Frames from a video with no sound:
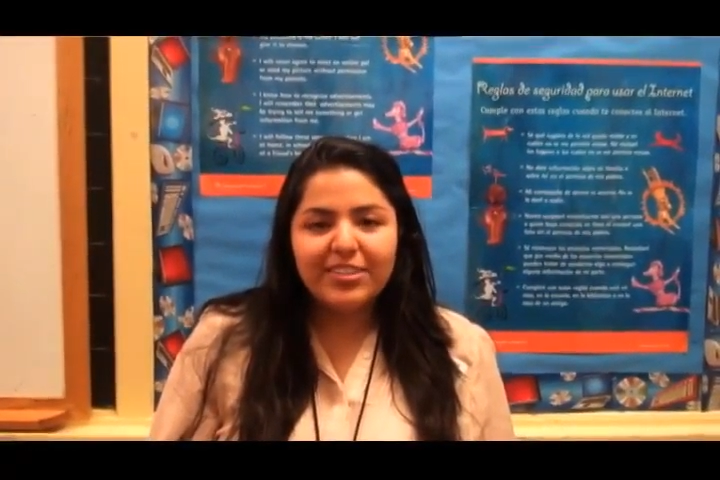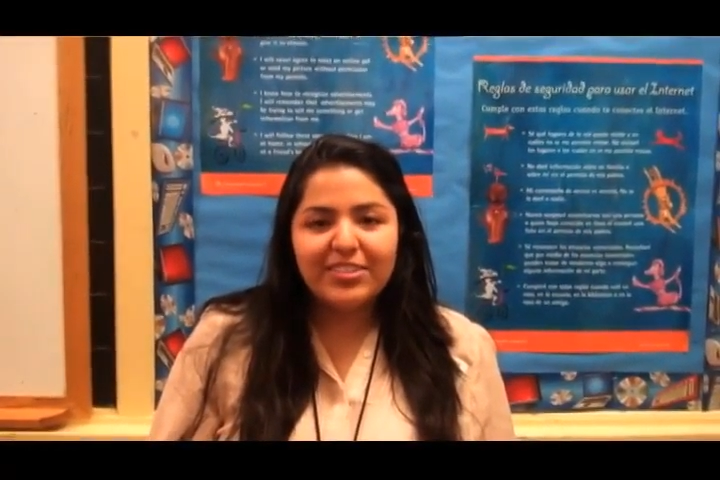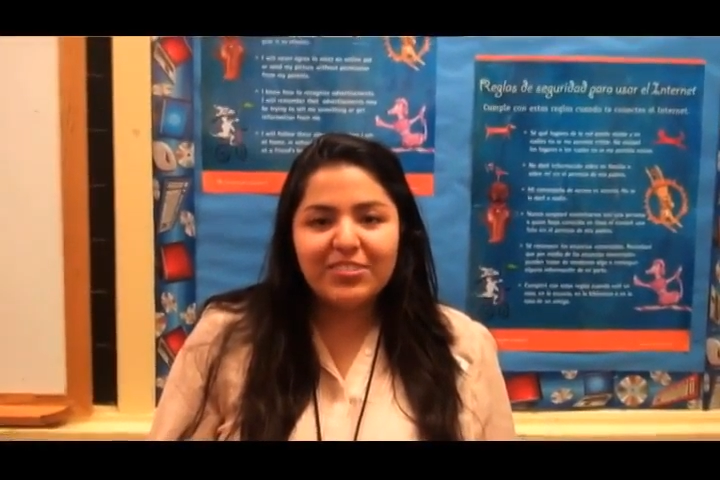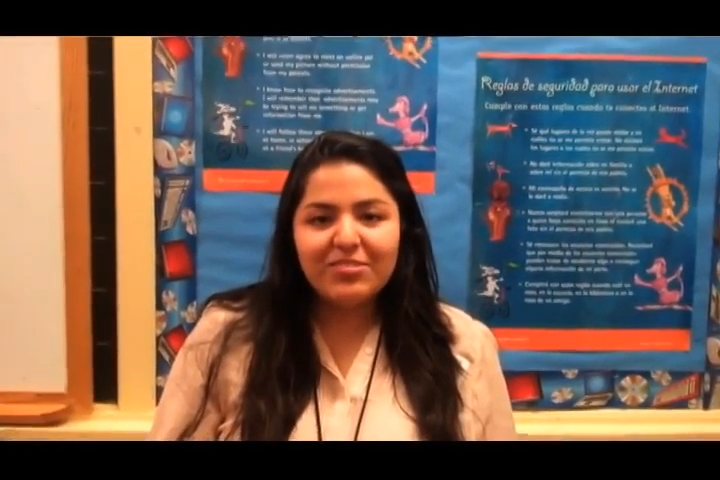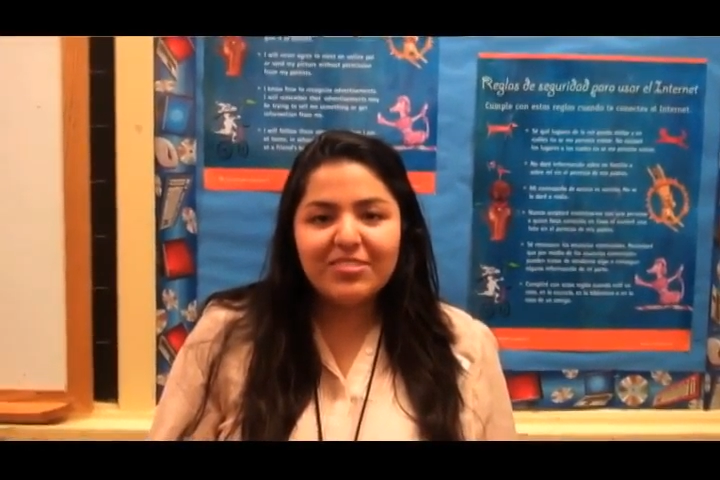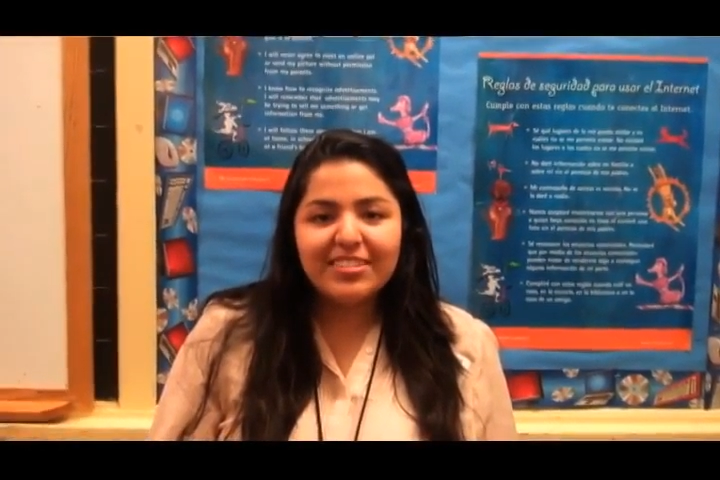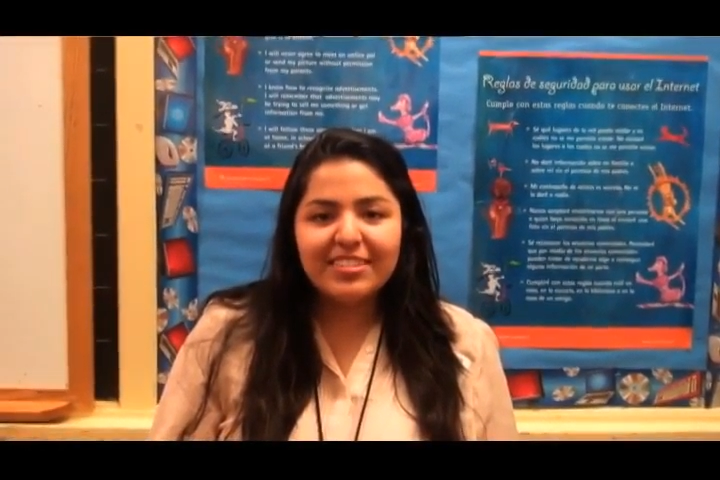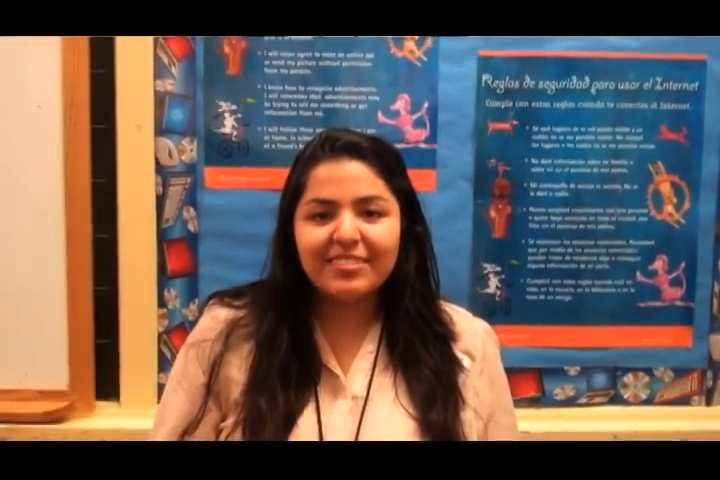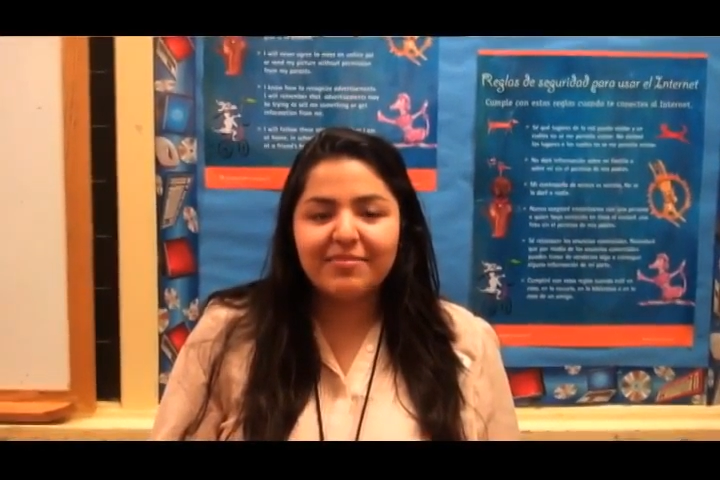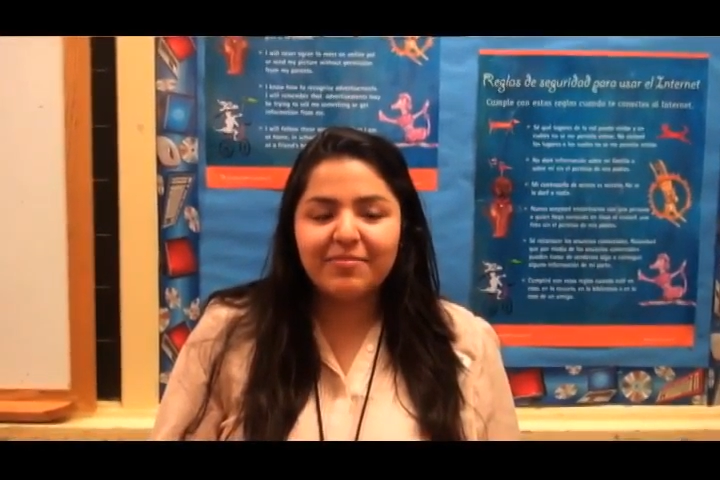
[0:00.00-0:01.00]
years
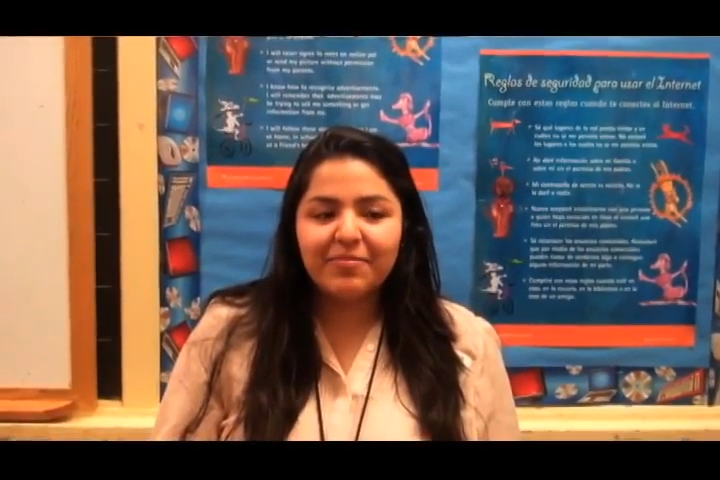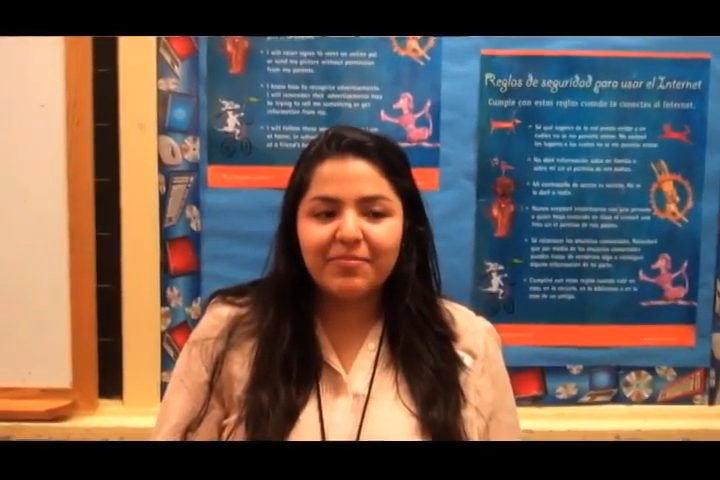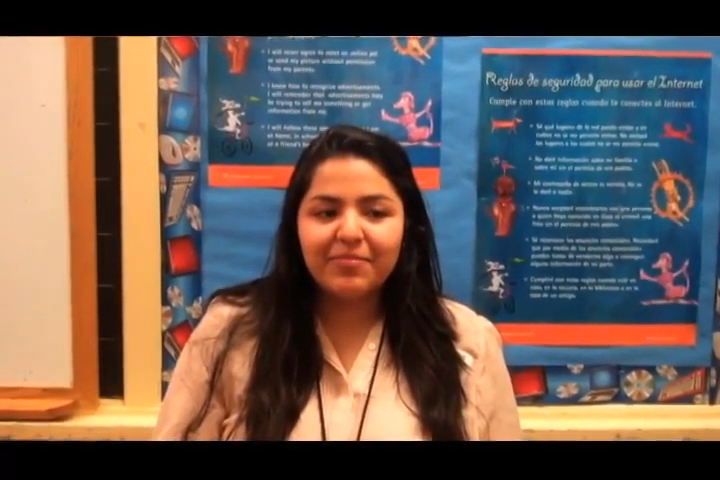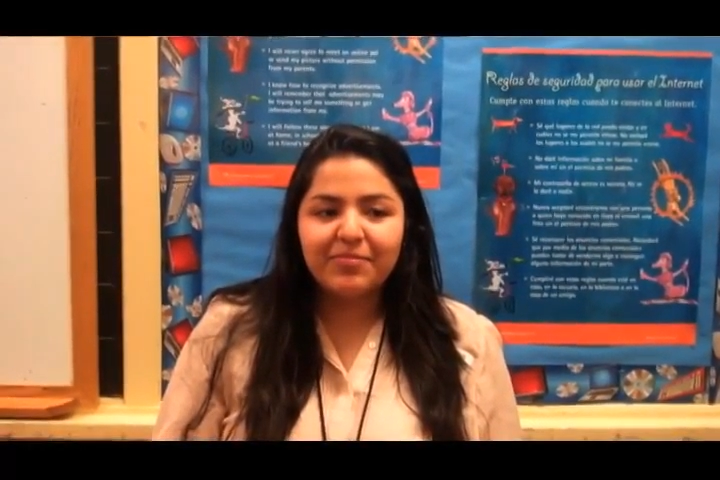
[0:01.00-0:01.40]
old.